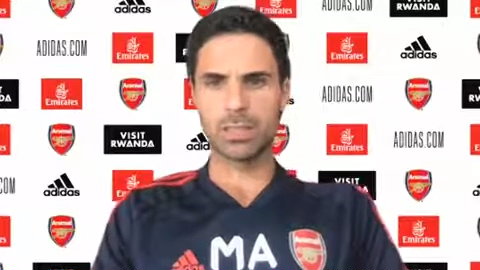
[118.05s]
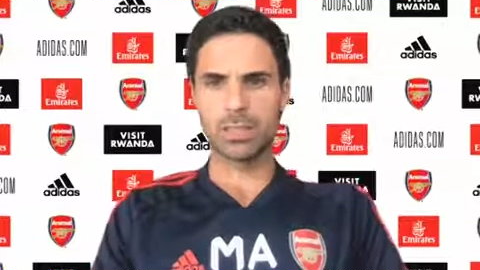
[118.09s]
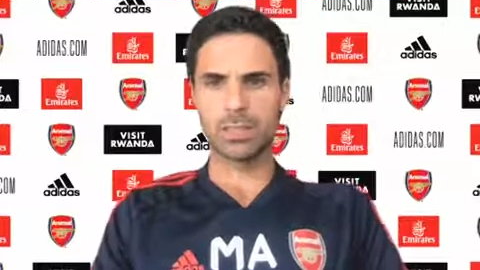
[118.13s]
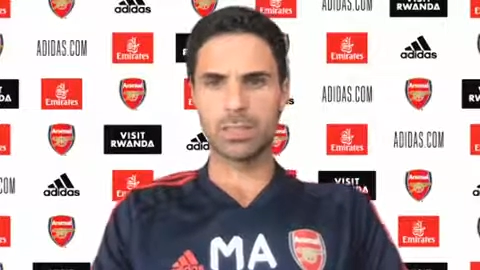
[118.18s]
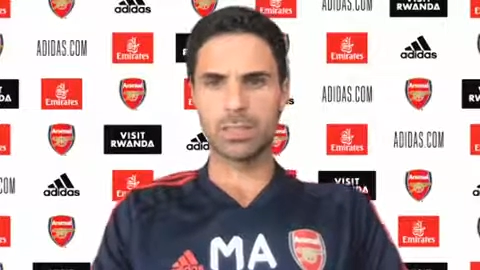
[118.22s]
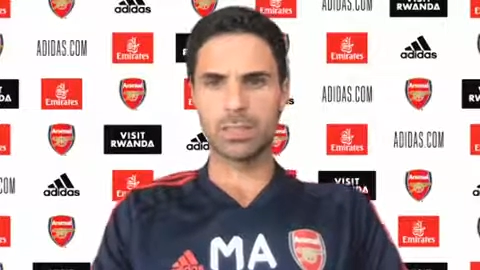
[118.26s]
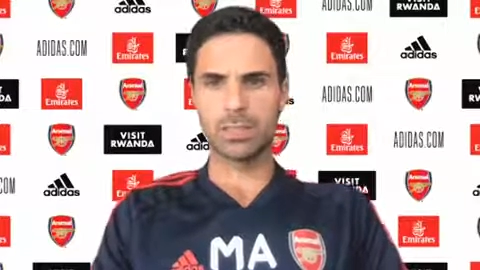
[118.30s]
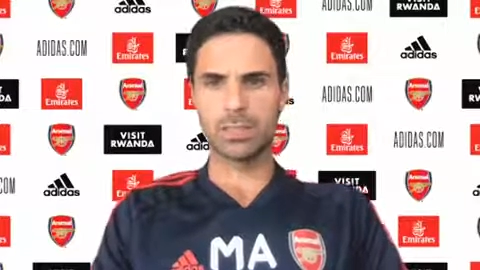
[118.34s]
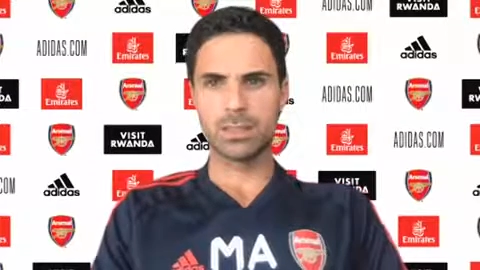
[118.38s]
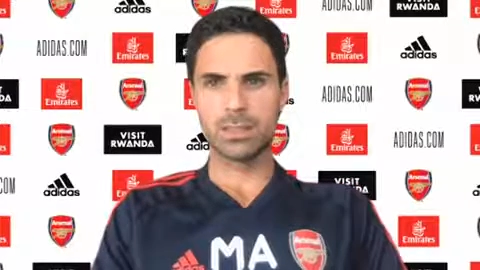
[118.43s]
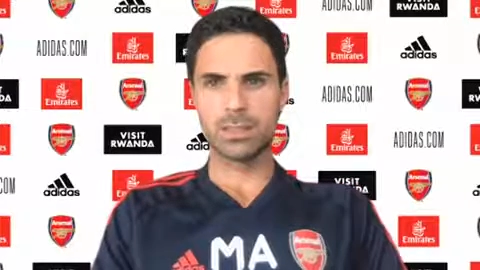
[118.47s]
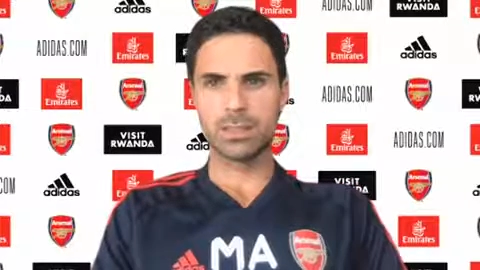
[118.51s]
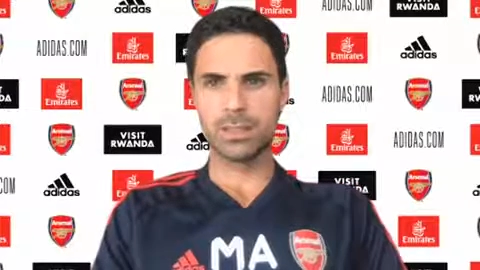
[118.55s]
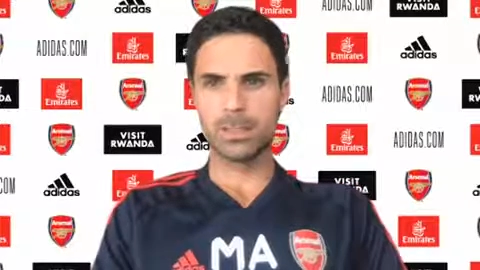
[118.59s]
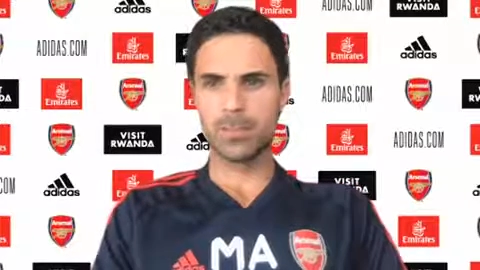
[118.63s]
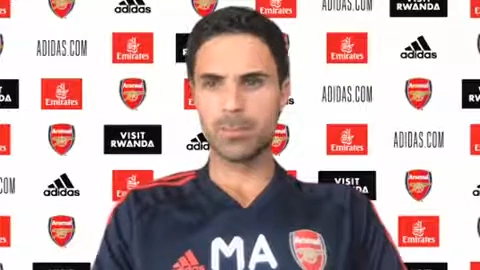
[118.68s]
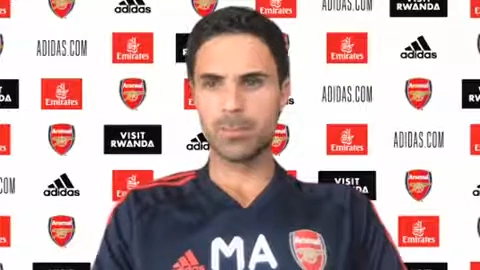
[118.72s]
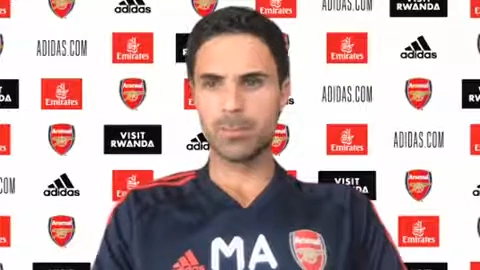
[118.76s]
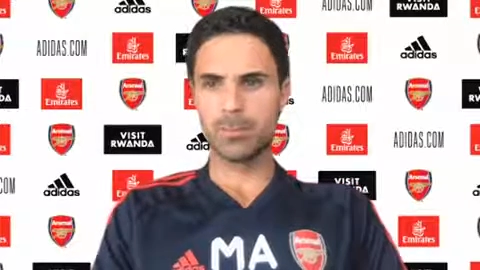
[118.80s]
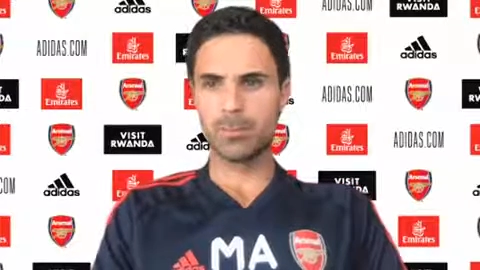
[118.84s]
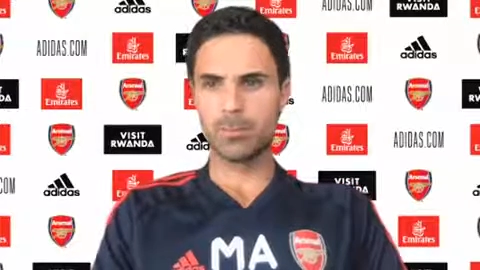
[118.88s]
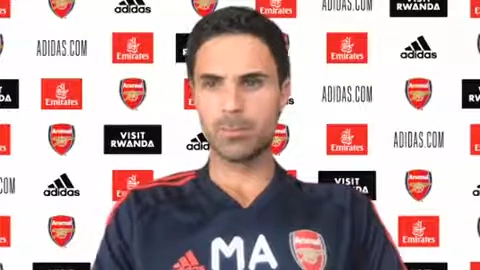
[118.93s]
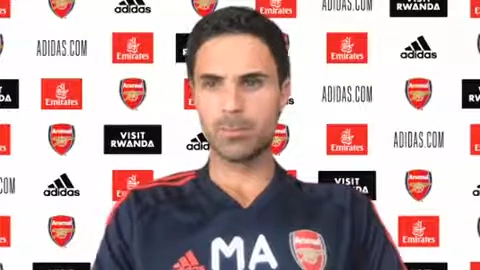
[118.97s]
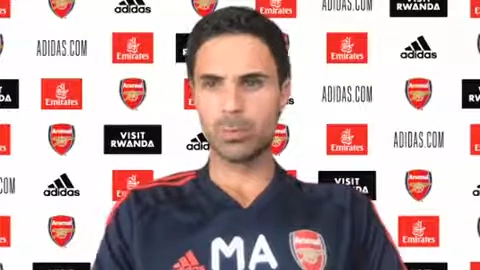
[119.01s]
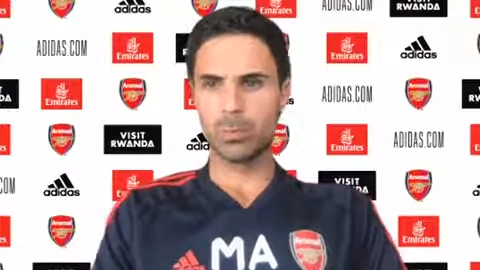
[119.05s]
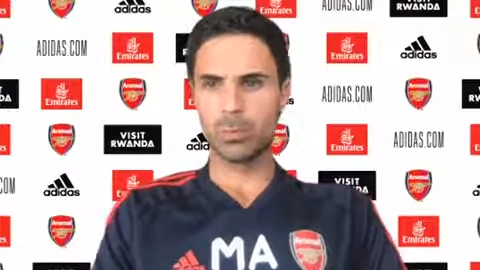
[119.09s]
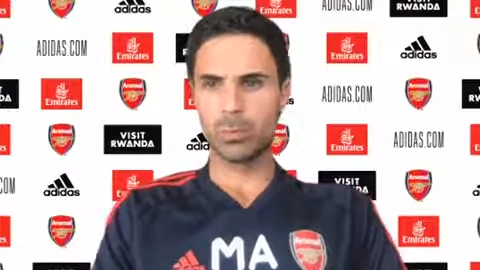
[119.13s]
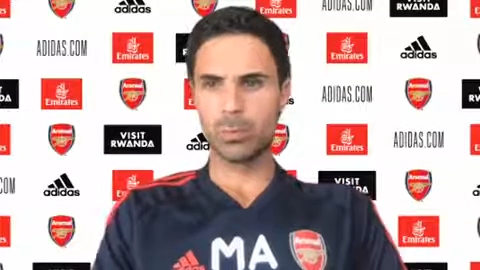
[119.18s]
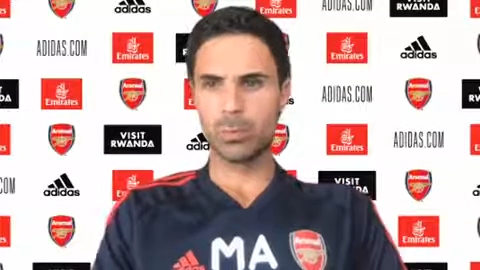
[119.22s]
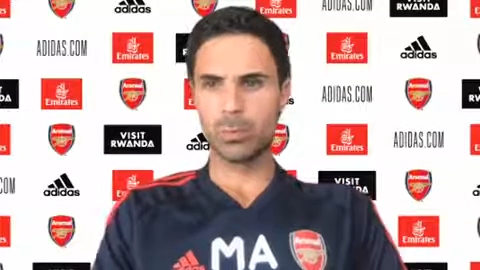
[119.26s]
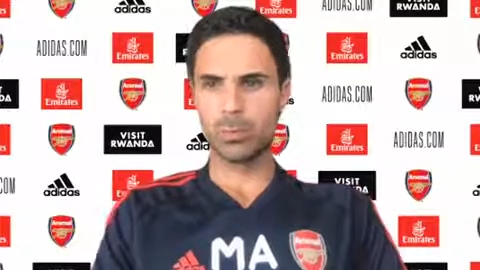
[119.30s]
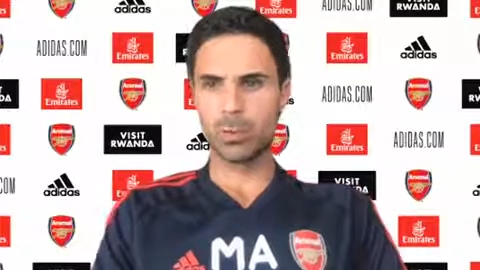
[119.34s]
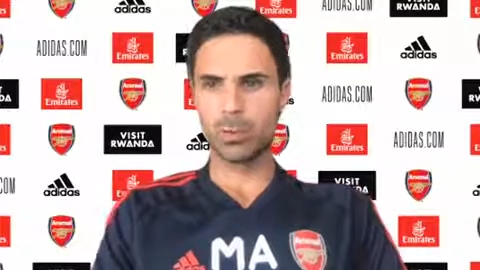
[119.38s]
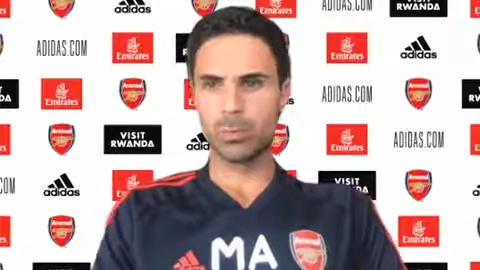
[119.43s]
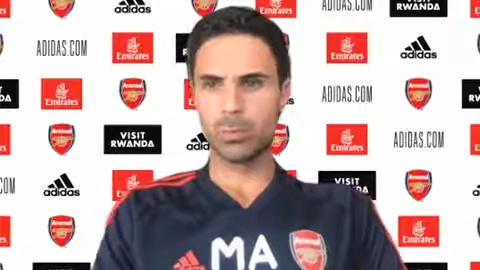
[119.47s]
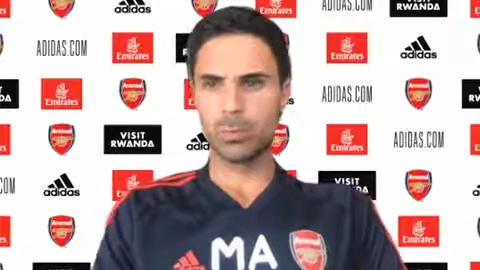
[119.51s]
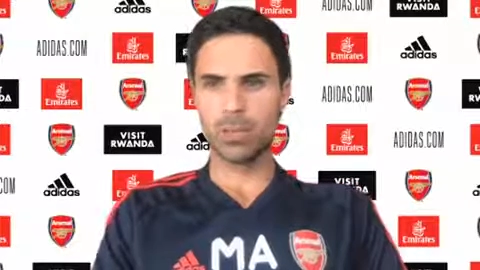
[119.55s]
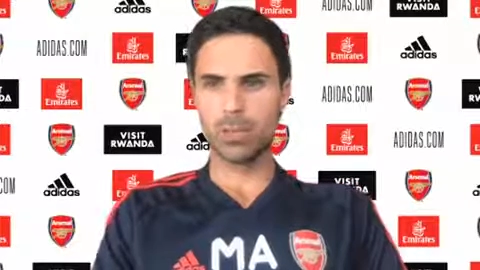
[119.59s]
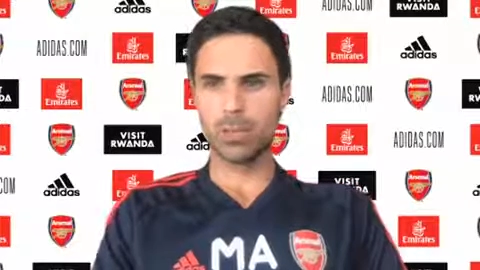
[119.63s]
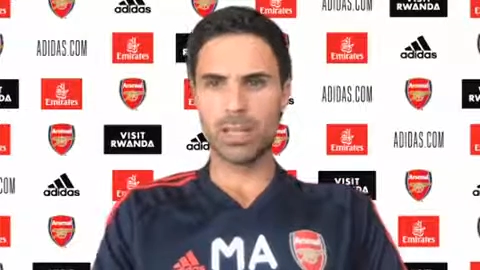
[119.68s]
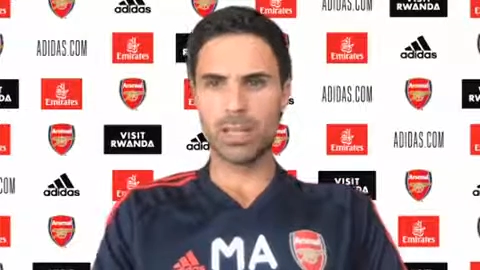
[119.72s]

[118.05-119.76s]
we would have liked to